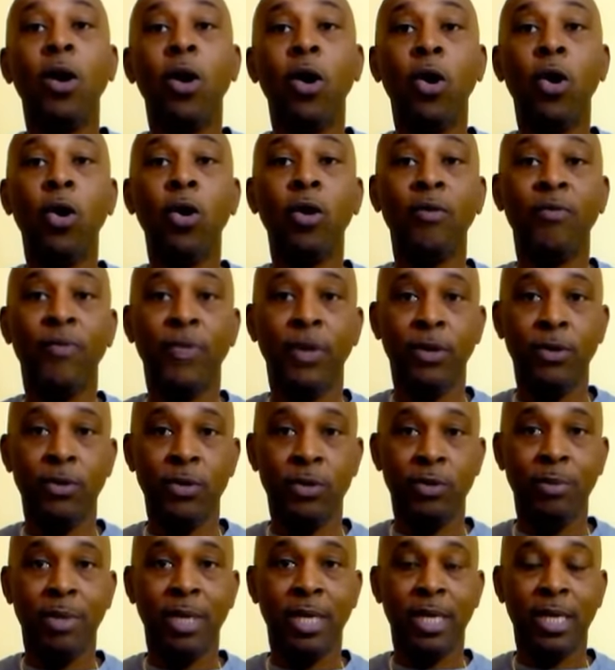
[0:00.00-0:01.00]
All
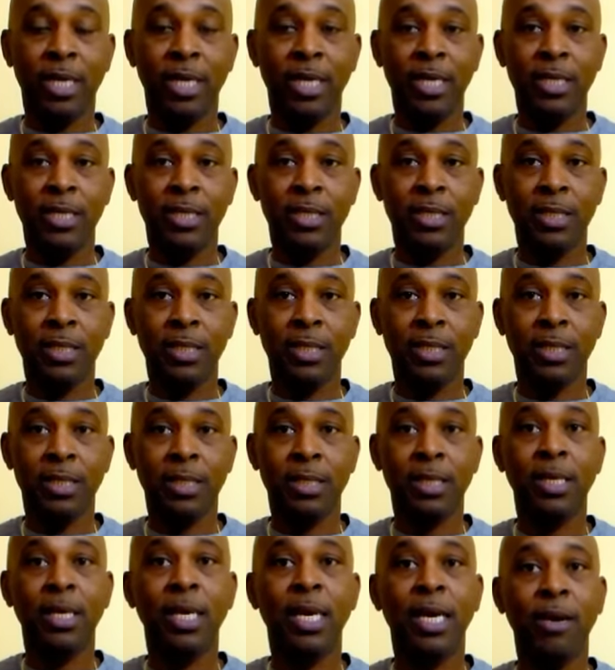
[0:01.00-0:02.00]
of those medications
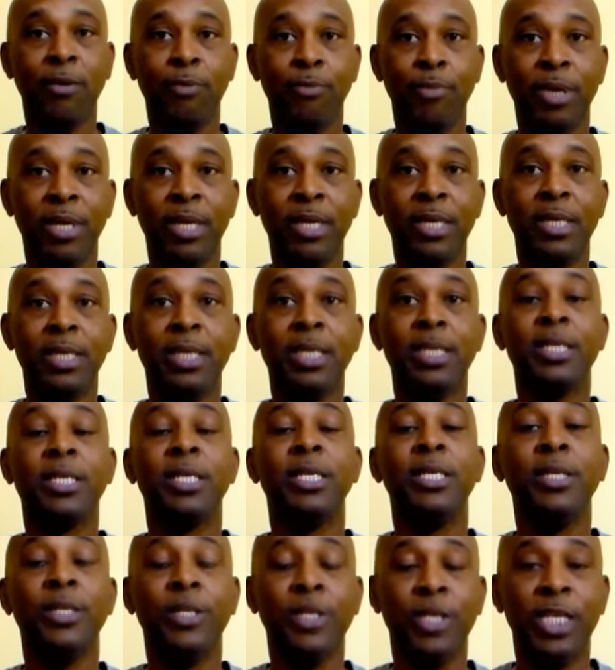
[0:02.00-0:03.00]
have been
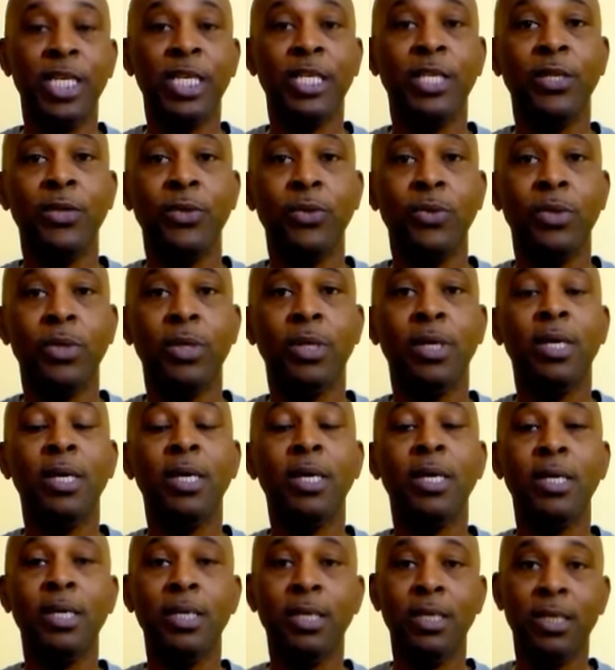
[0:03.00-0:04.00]
discontinued
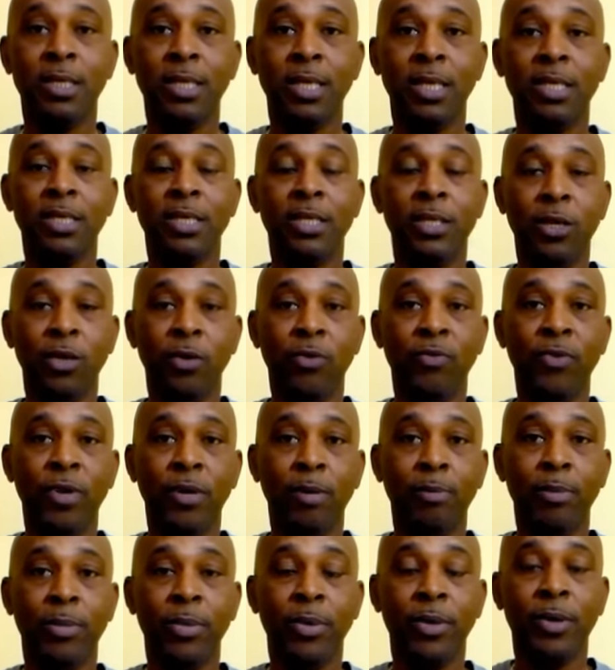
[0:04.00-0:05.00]
since
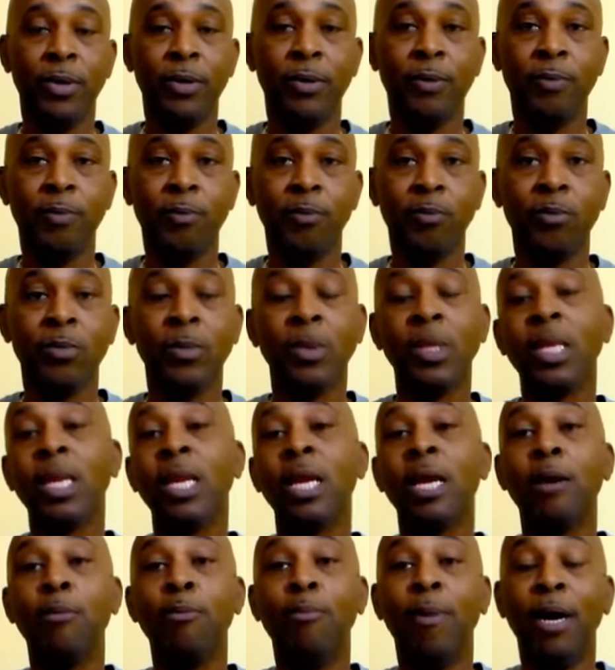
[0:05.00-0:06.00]
November.
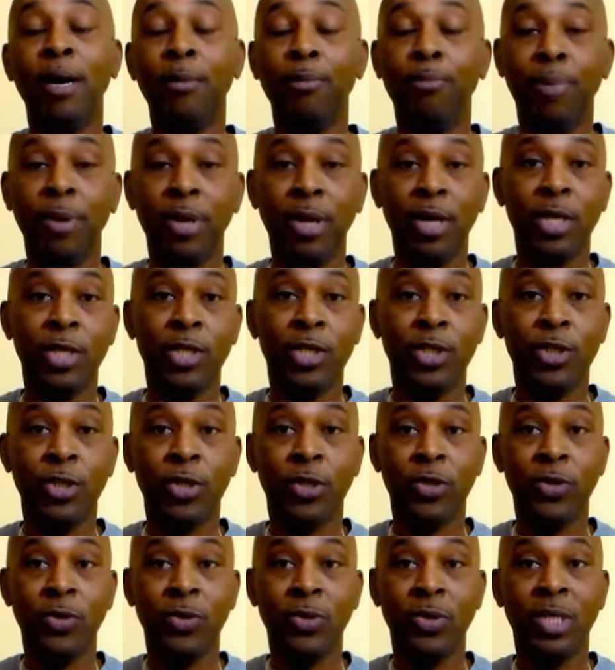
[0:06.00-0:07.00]
My blood
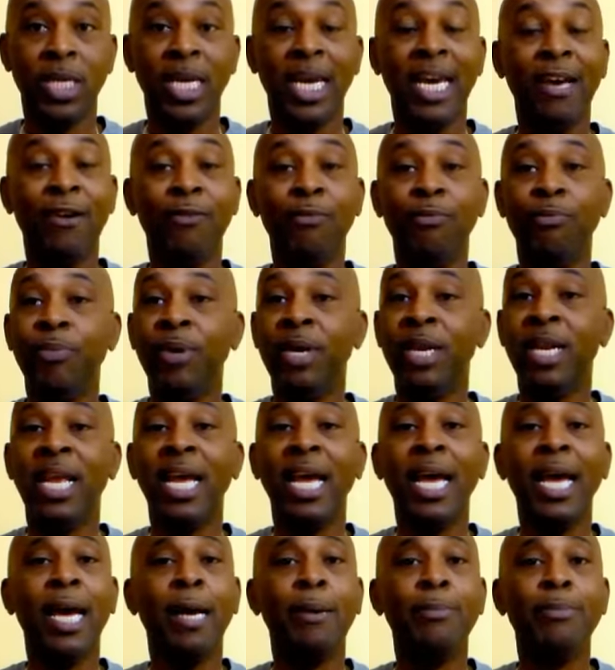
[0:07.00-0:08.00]
sugars have
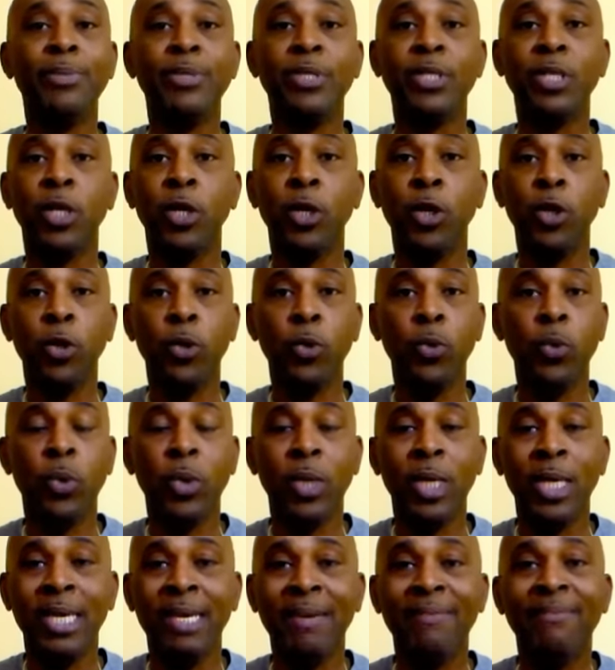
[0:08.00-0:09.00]
been
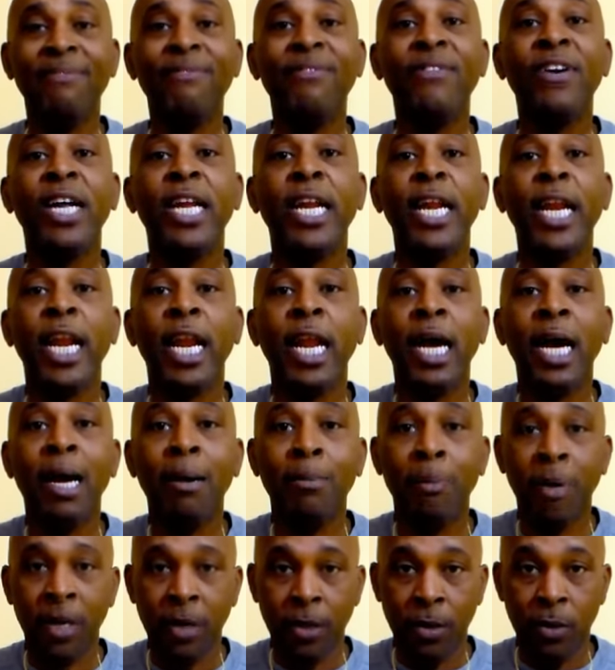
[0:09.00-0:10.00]
absolutely
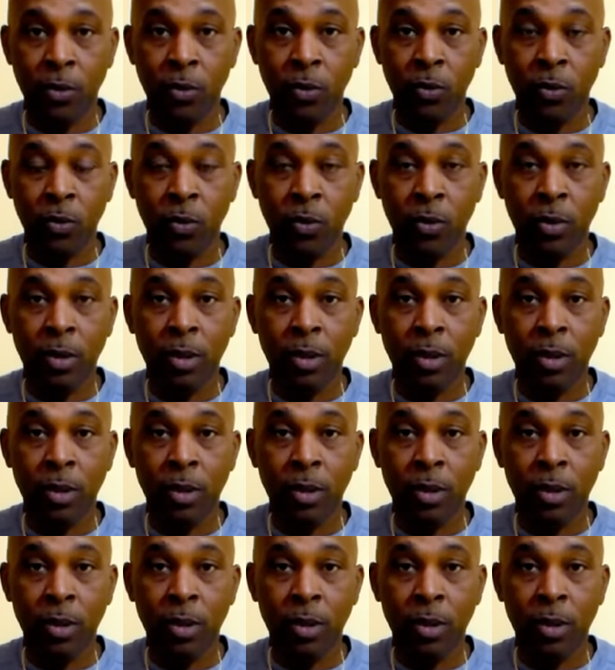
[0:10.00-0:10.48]
phenomenal.